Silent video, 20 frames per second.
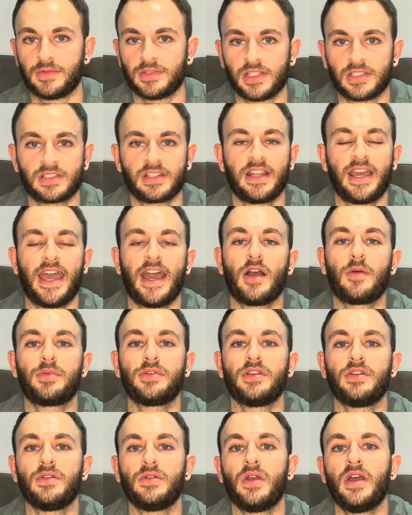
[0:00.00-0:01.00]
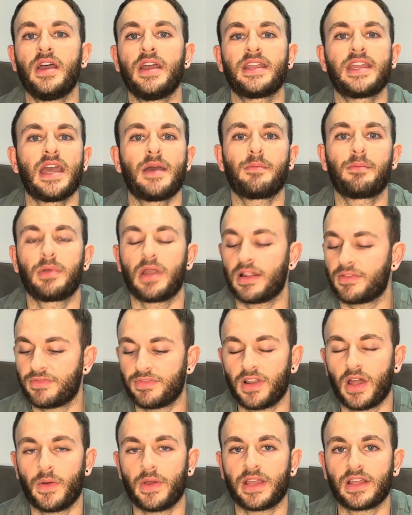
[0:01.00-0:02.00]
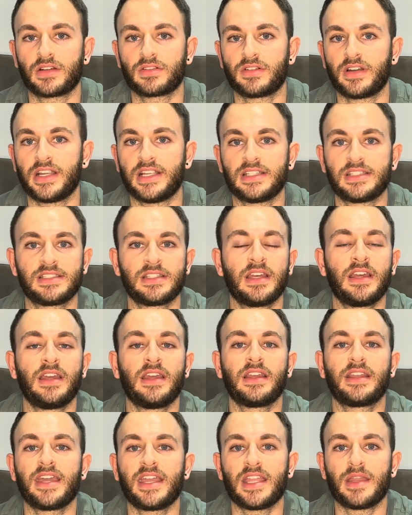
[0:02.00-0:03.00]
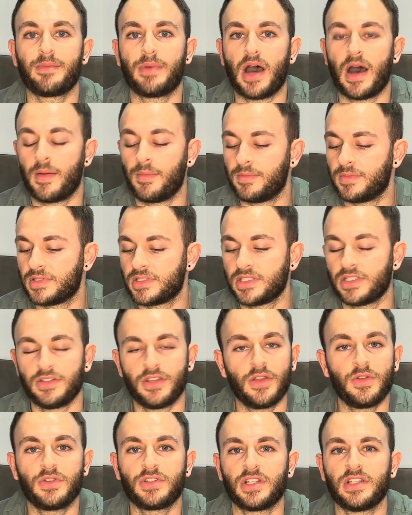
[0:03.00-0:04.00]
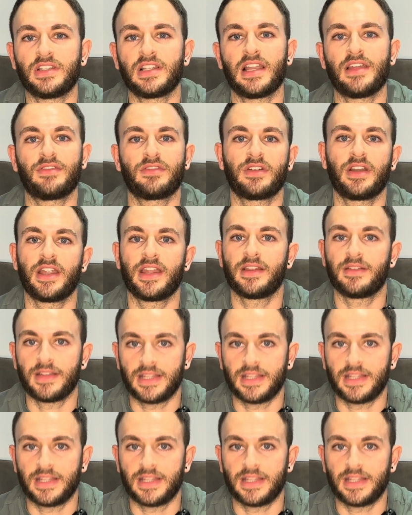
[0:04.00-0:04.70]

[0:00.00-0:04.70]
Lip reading: So it's going to help you get blood flow increase, get your pumps, nutrient delivery.